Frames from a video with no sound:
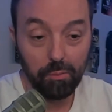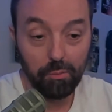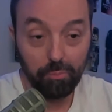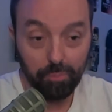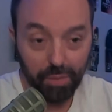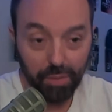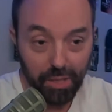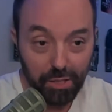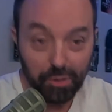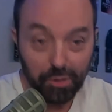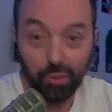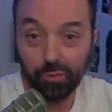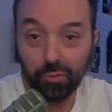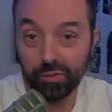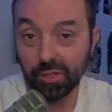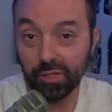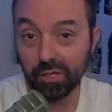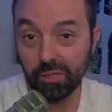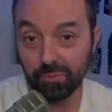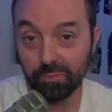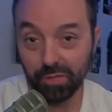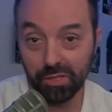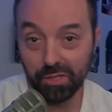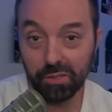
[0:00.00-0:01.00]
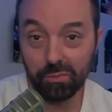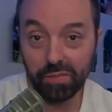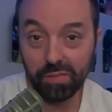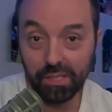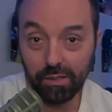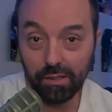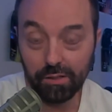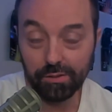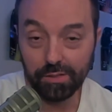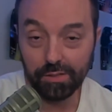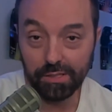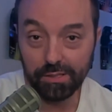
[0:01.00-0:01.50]
But I don't think I'm going to be
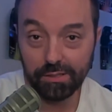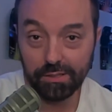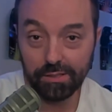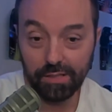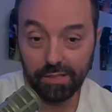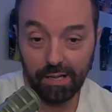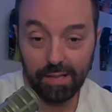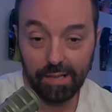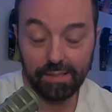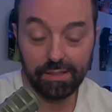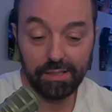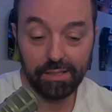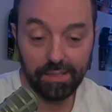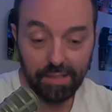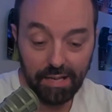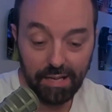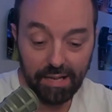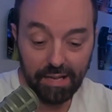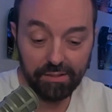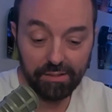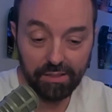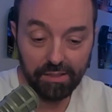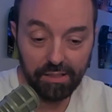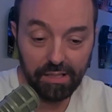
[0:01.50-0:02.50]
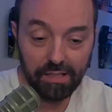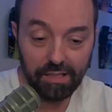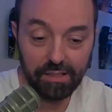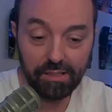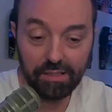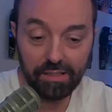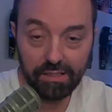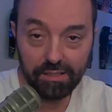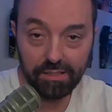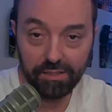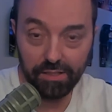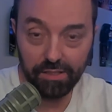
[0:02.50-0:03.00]
on this. I think Kathleen
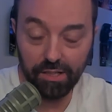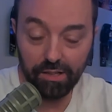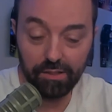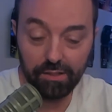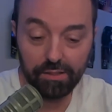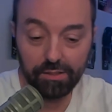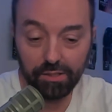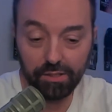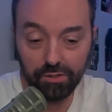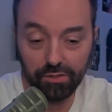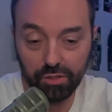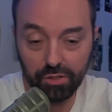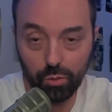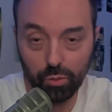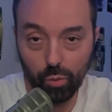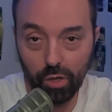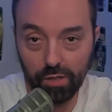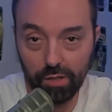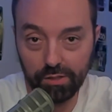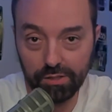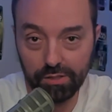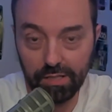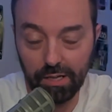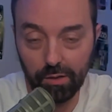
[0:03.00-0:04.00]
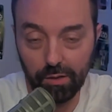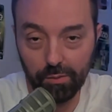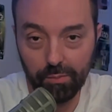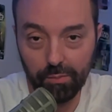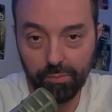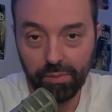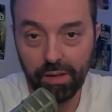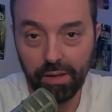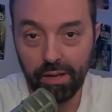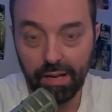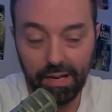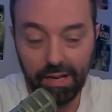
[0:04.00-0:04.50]
Kennedy is there until she walks out.
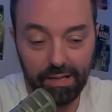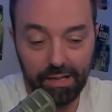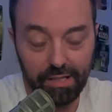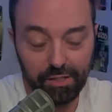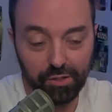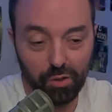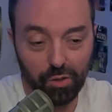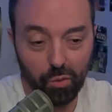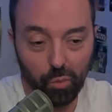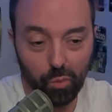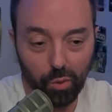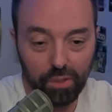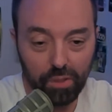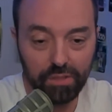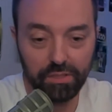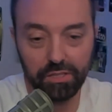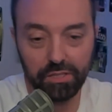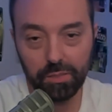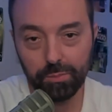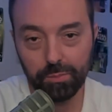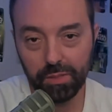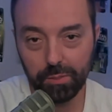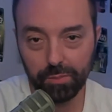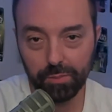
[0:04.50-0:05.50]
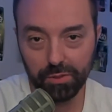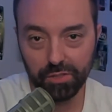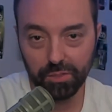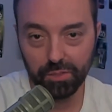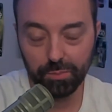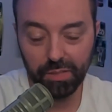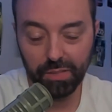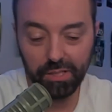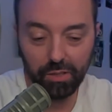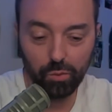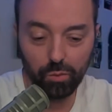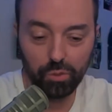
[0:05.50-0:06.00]
And I don't want to see people
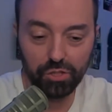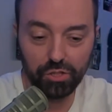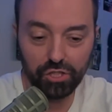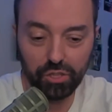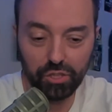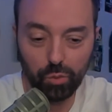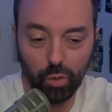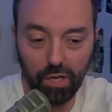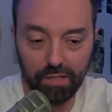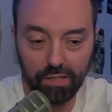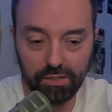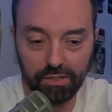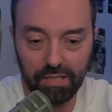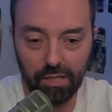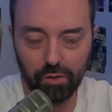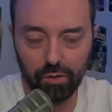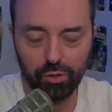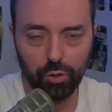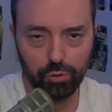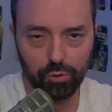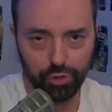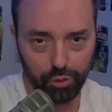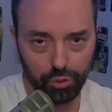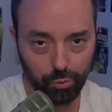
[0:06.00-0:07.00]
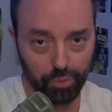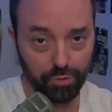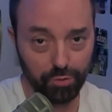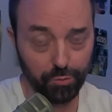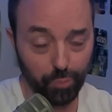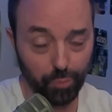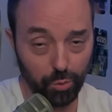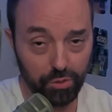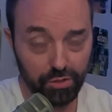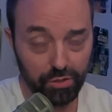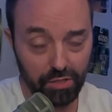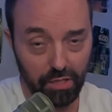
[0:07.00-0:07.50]
spin it when she walks out. No, she was
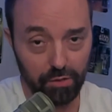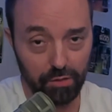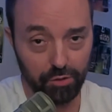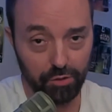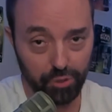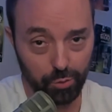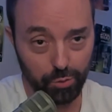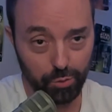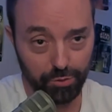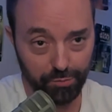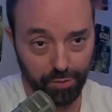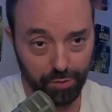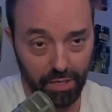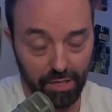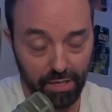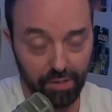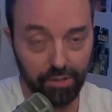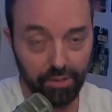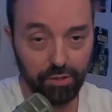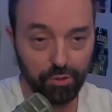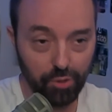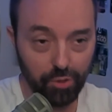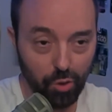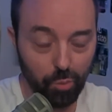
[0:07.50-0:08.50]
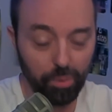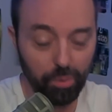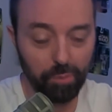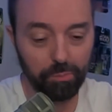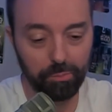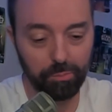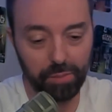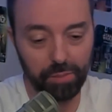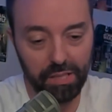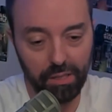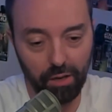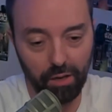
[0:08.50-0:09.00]
forced out. She was fired. Nope.
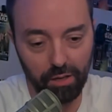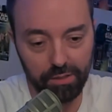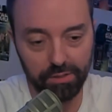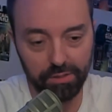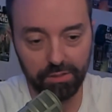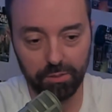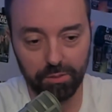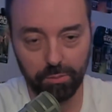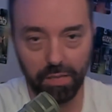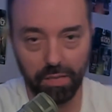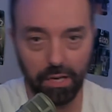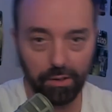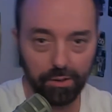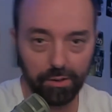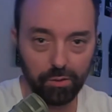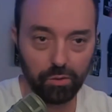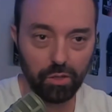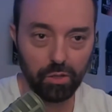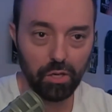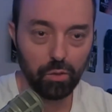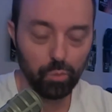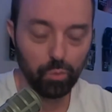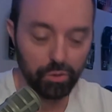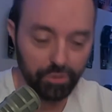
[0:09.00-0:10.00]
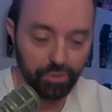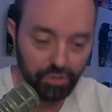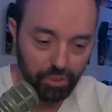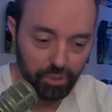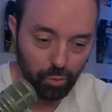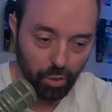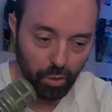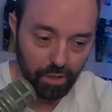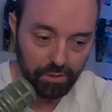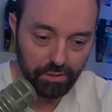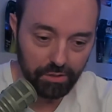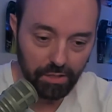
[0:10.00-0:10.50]
Be honest about it. When she
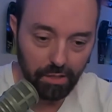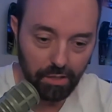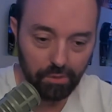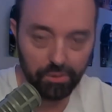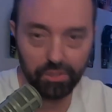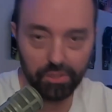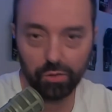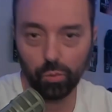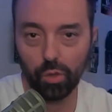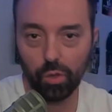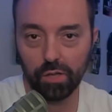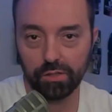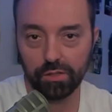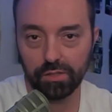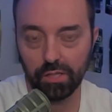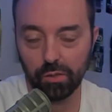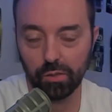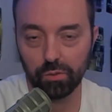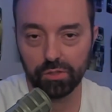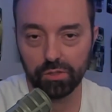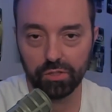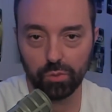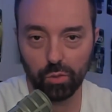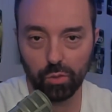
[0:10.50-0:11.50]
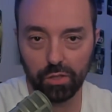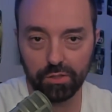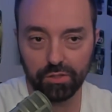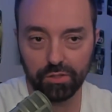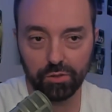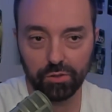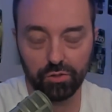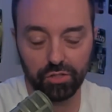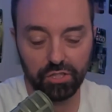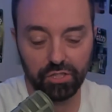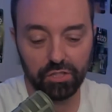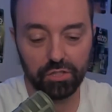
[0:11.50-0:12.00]
walks out, she walks out when she wants
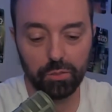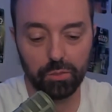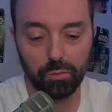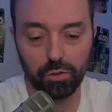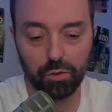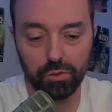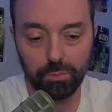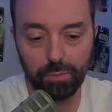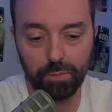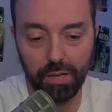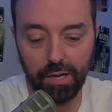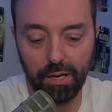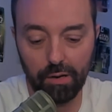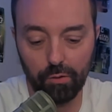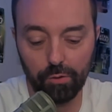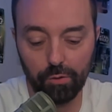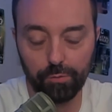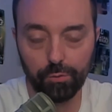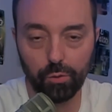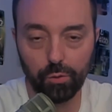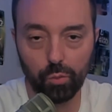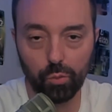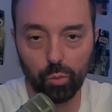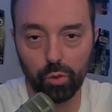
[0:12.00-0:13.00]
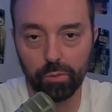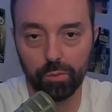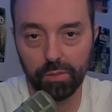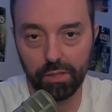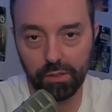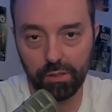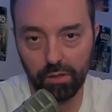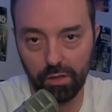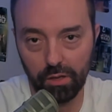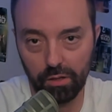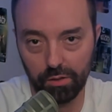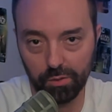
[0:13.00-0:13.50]
to. She's the most powerful woman
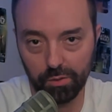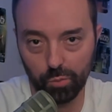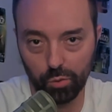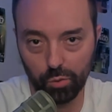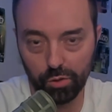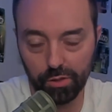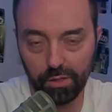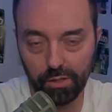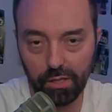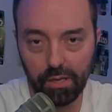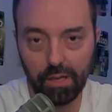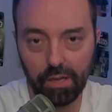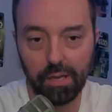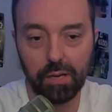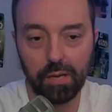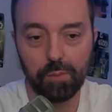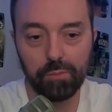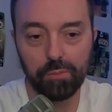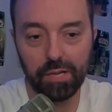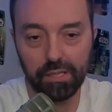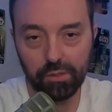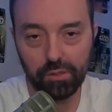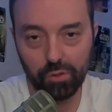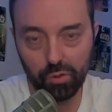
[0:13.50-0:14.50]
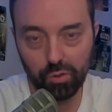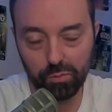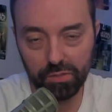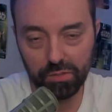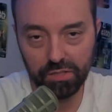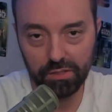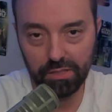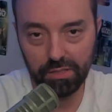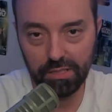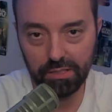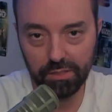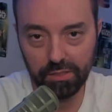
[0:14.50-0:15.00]
in Hollywood. Make no
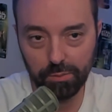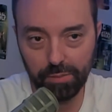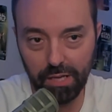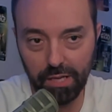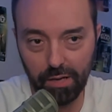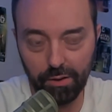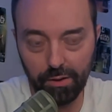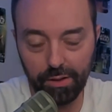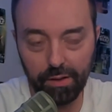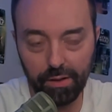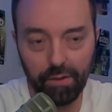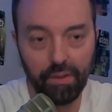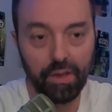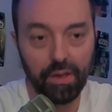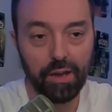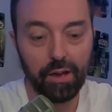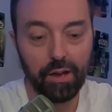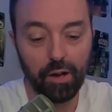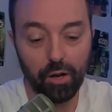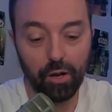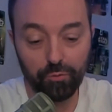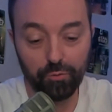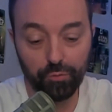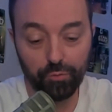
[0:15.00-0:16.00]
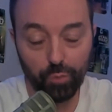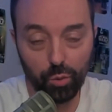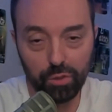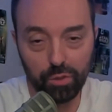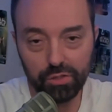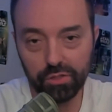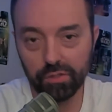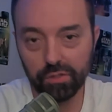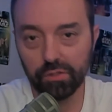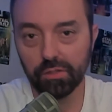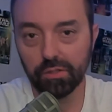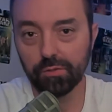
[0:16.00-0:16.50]
mistakes about it.
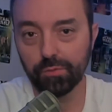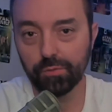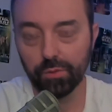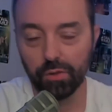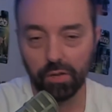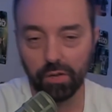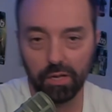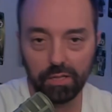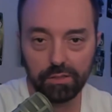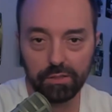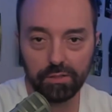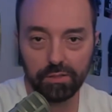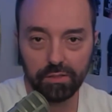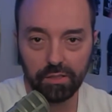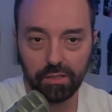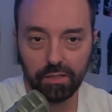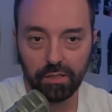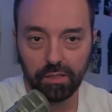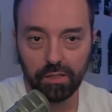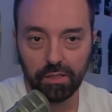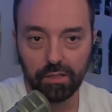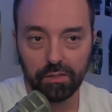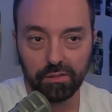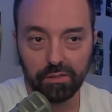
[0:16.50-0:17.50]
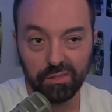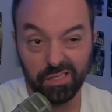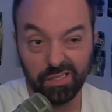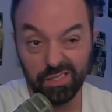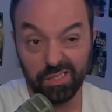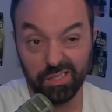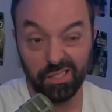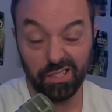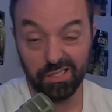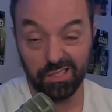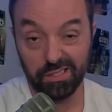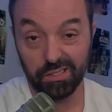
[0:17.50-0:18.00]
Unfortunately for us,
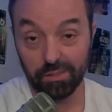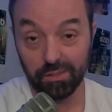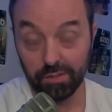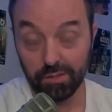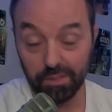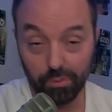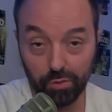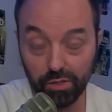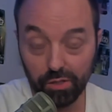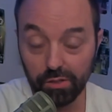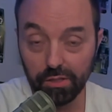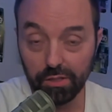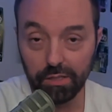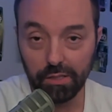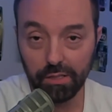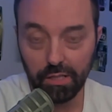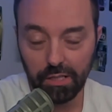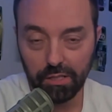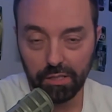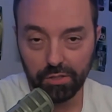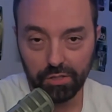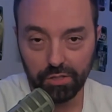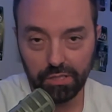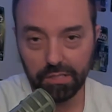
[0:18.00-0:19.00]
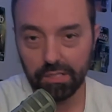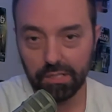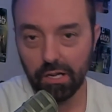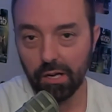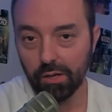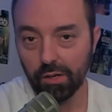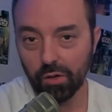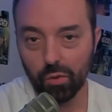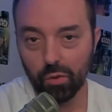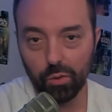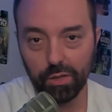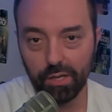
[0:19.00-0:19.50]
disgustingly really, she's
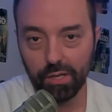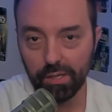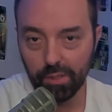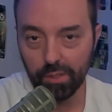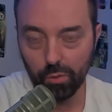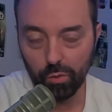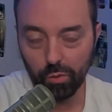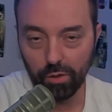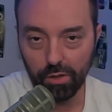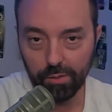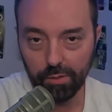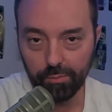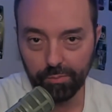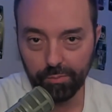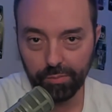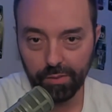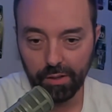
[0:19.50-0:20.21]
not going anywhere.